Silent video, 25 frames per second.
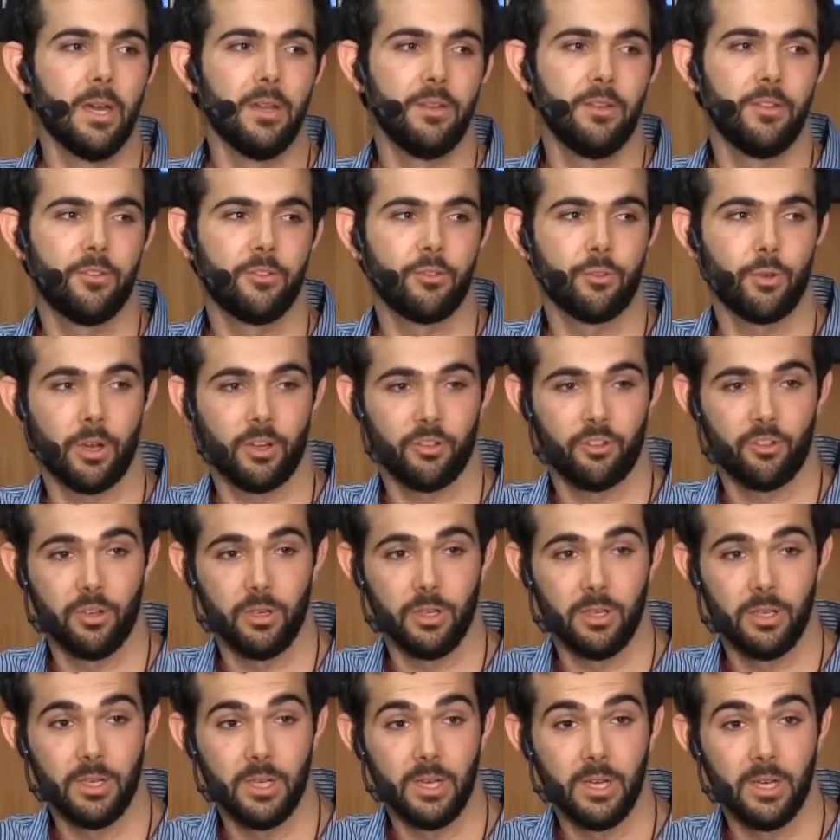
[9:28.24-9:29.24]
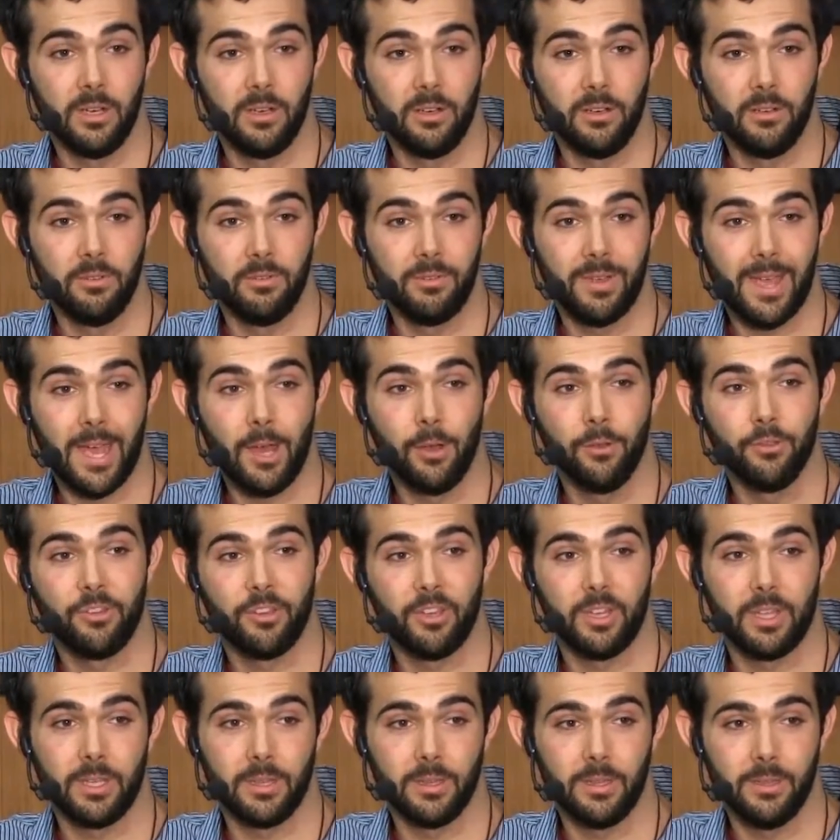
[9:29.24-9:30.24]
destruction of
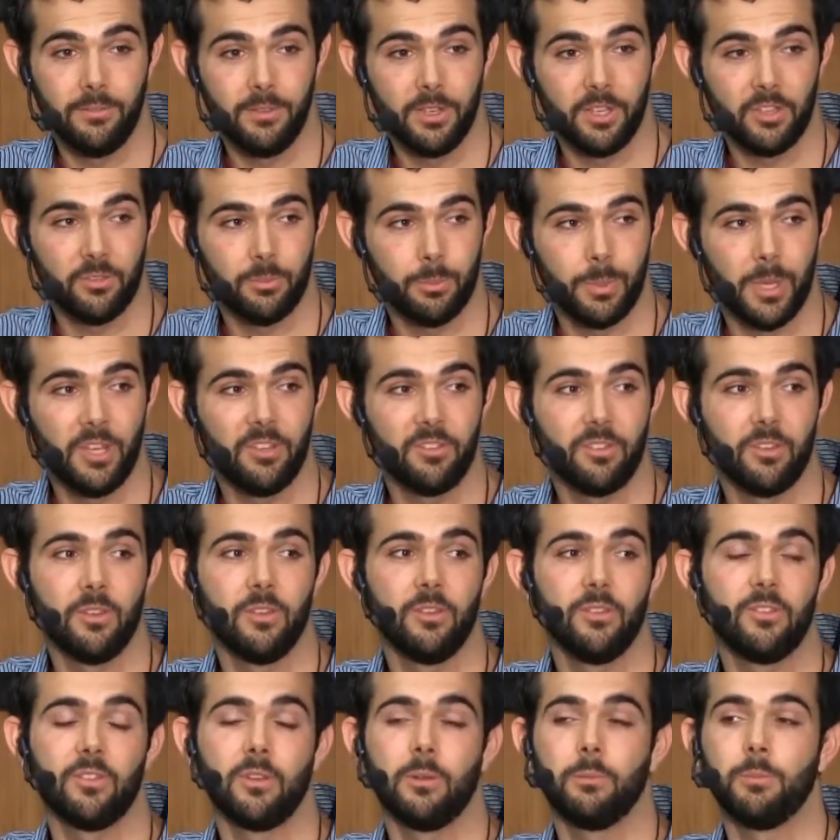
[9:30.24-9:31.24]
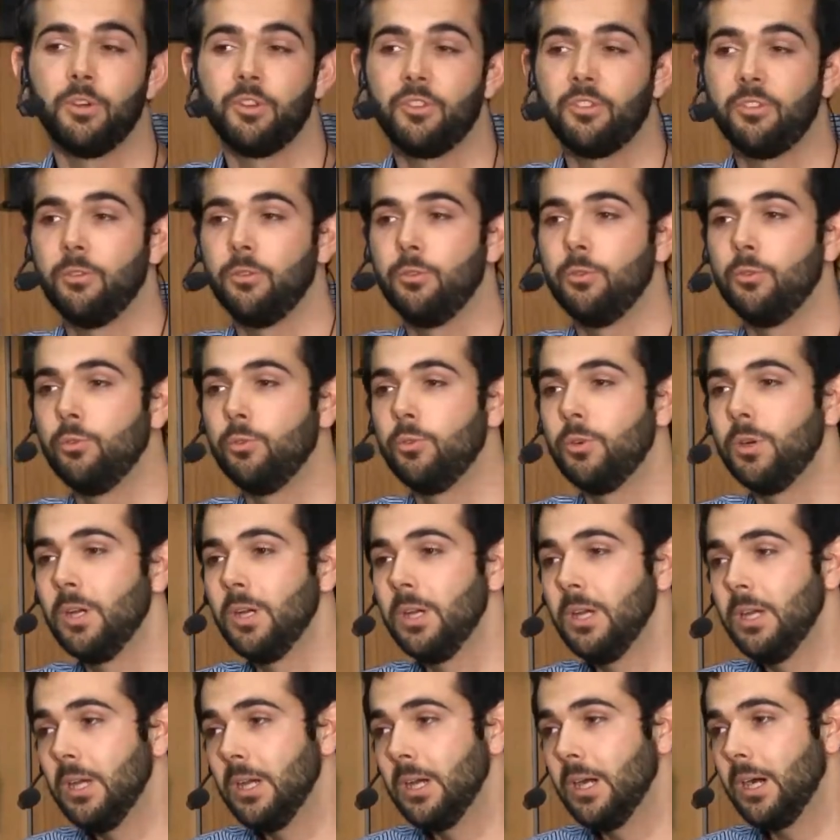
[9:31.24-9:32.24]
housing and living spaces. Number two,
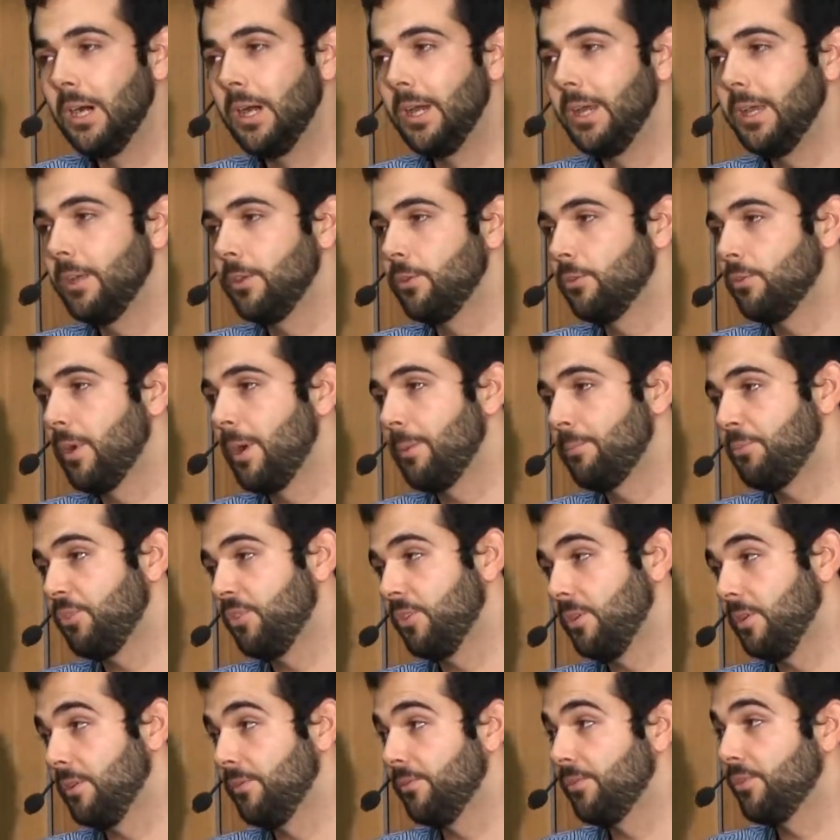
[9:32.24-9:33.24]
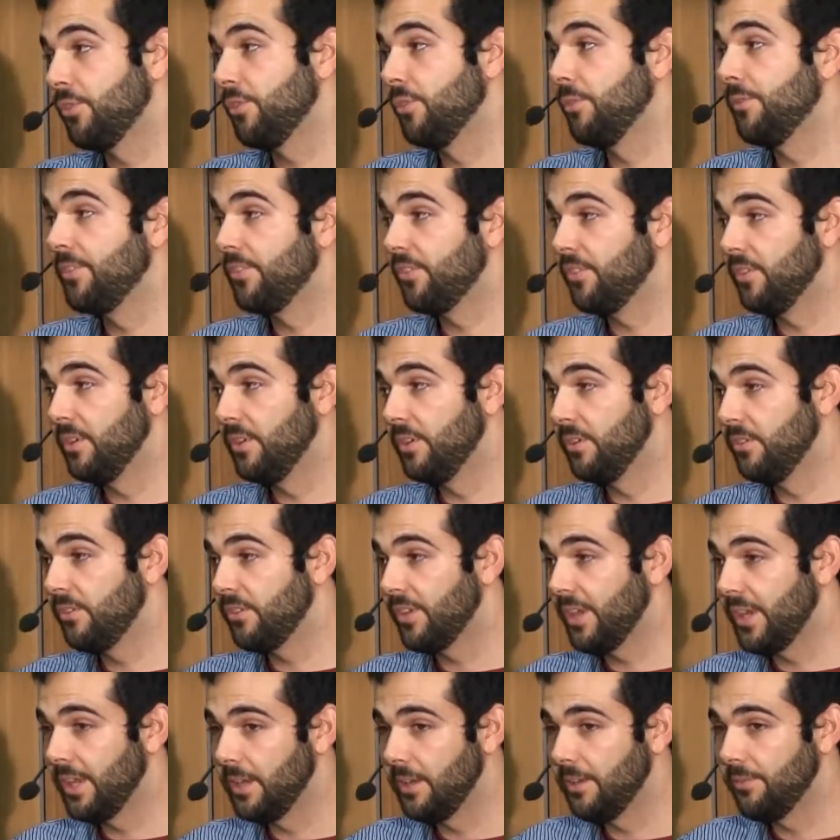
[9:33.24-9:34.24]
interruption of services
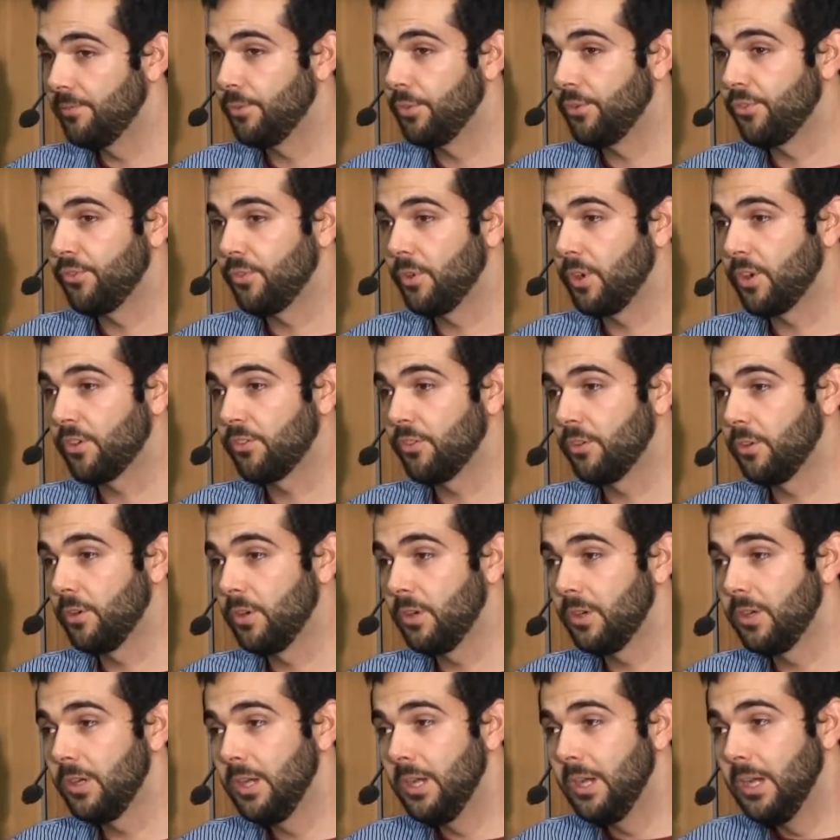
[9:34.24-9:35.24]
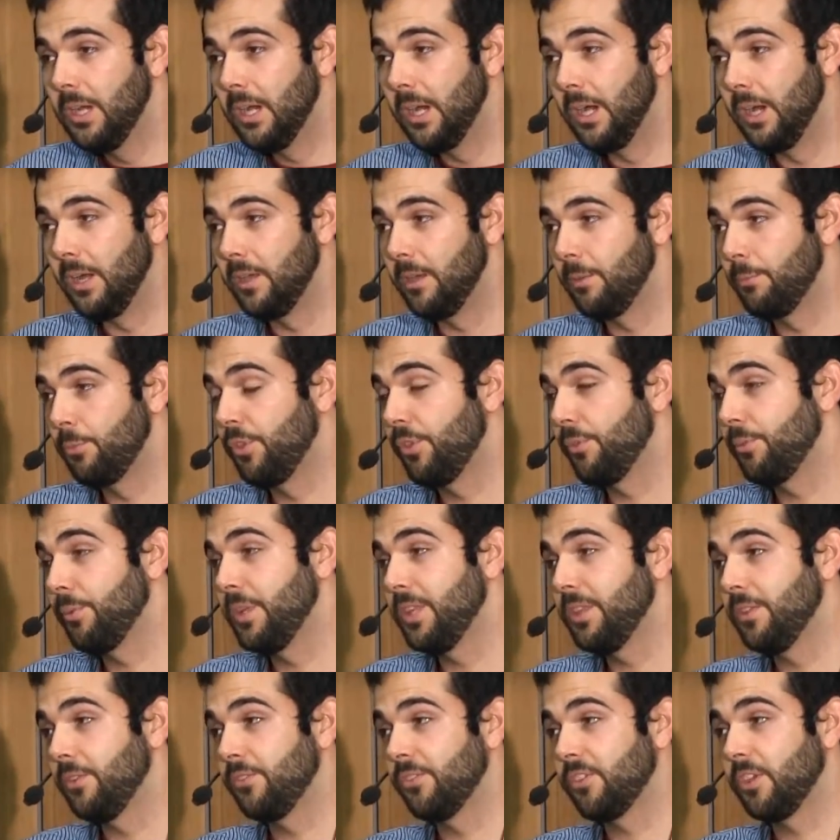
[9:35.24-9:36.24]
and infrastructure. Number
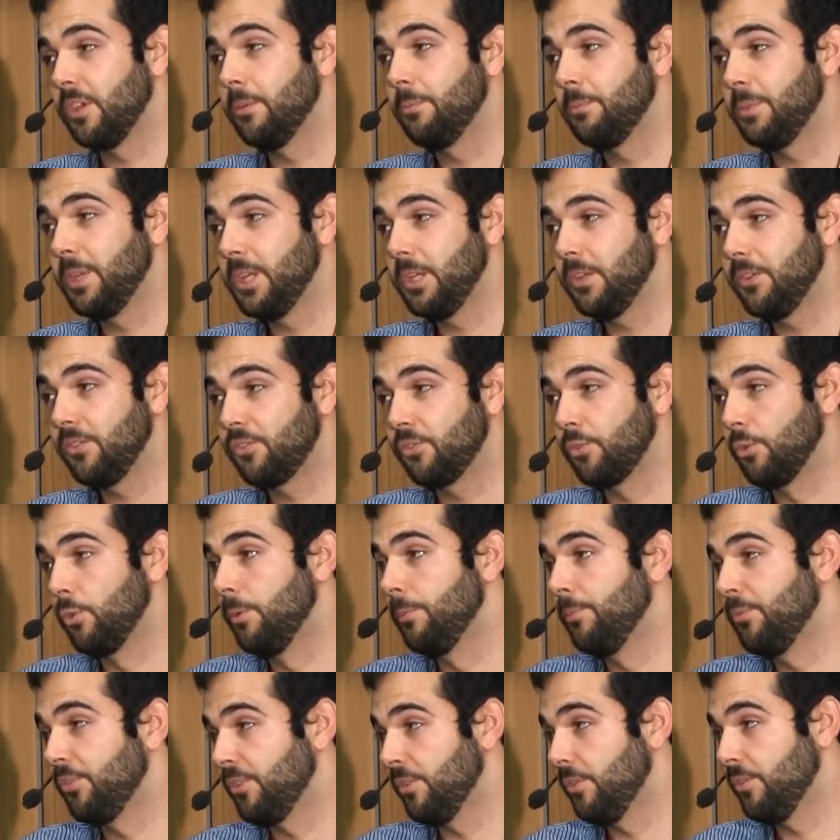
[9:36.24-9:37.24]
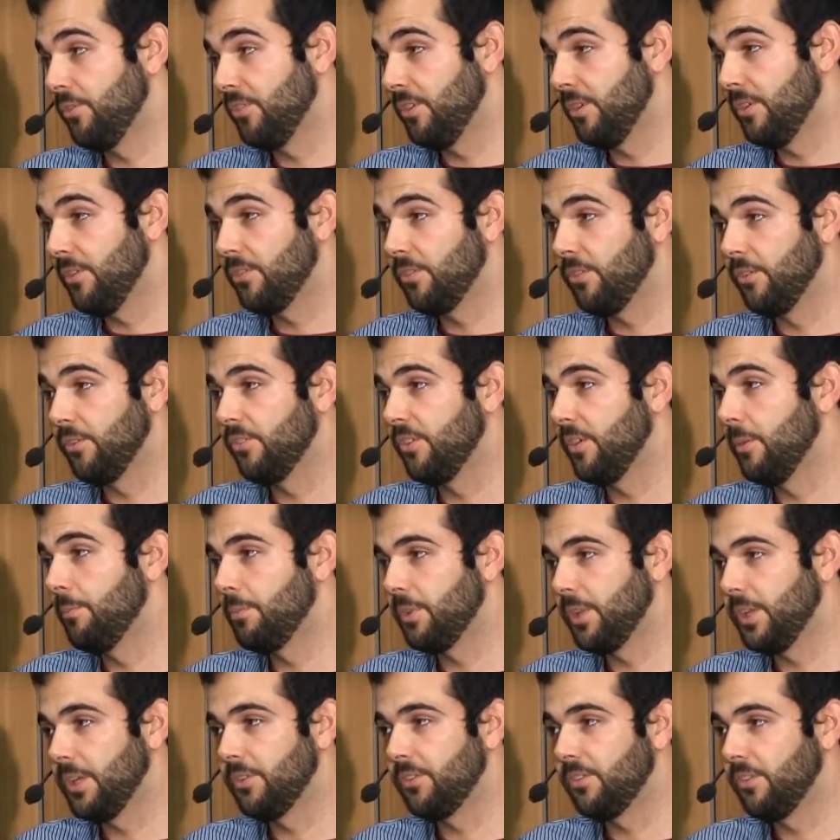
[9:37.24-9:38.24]
three, there's going to be storm surges, so some
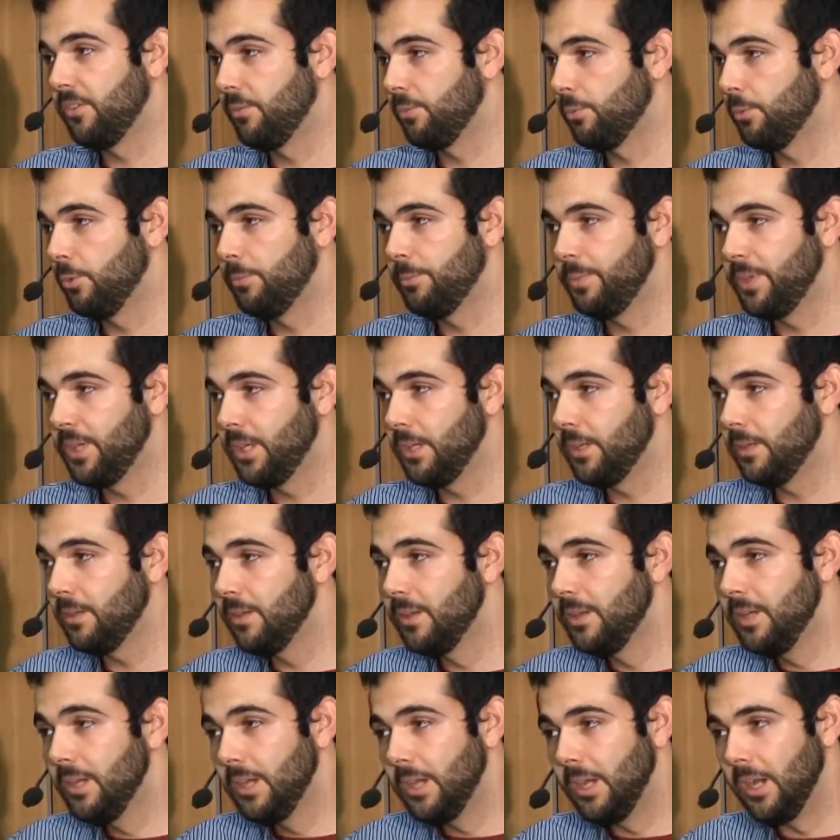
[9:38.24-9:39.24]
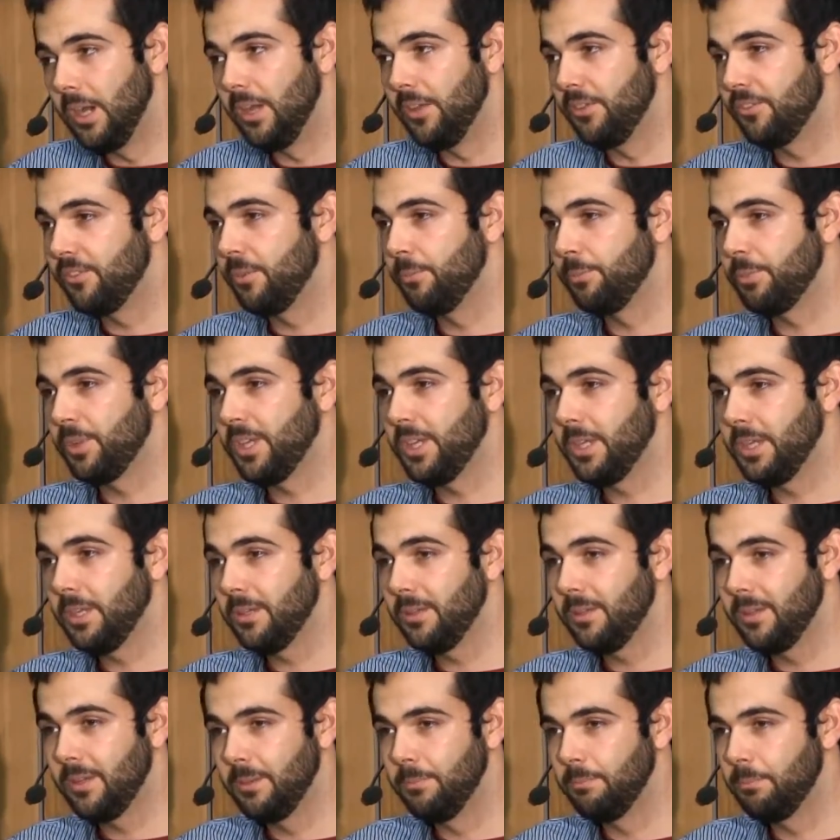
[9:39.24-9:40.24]
places will be
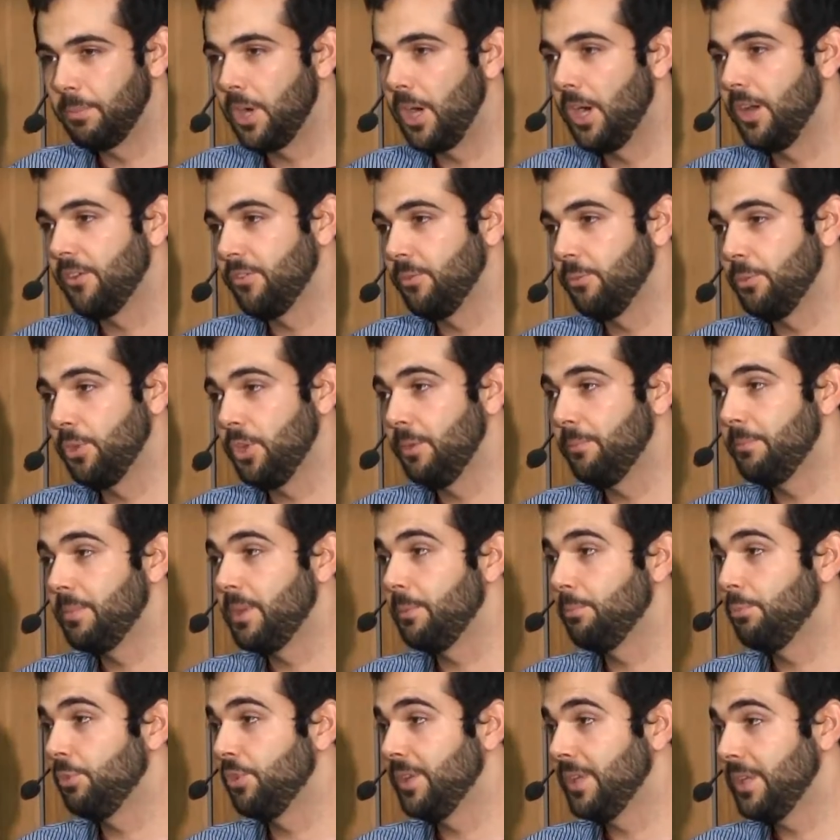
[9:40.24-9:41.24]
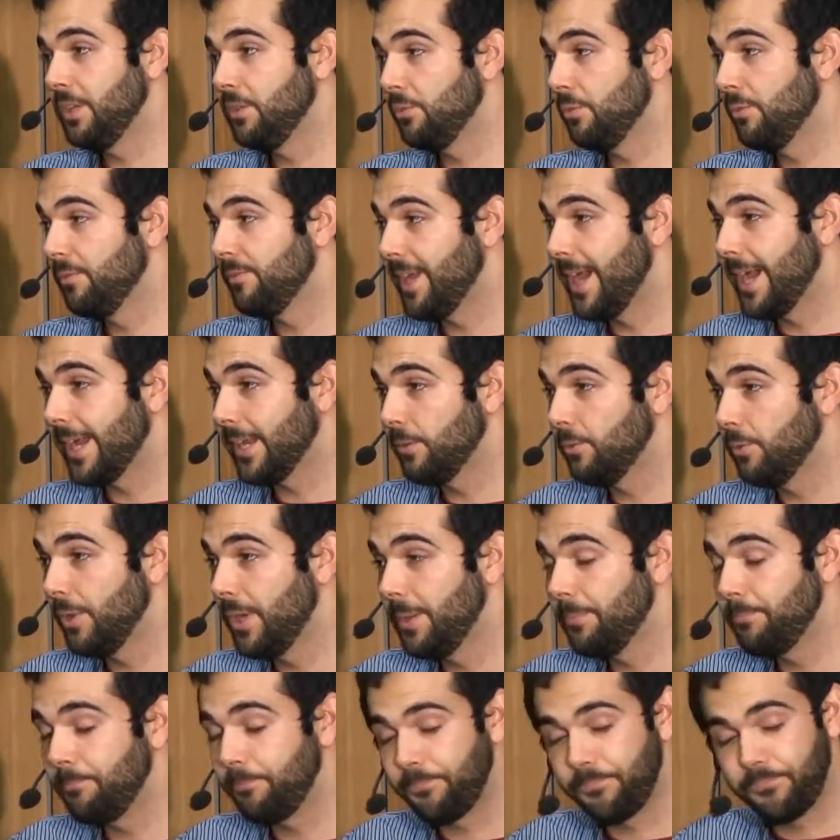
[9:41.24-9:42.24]
simply impossible and people need to
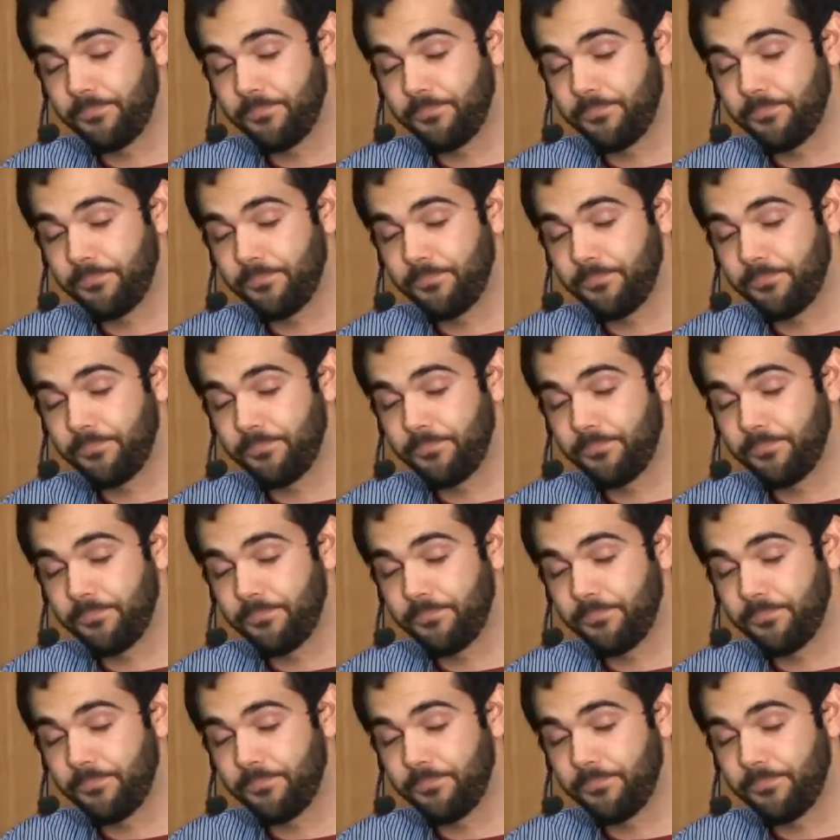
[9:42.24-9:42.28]
evacuate.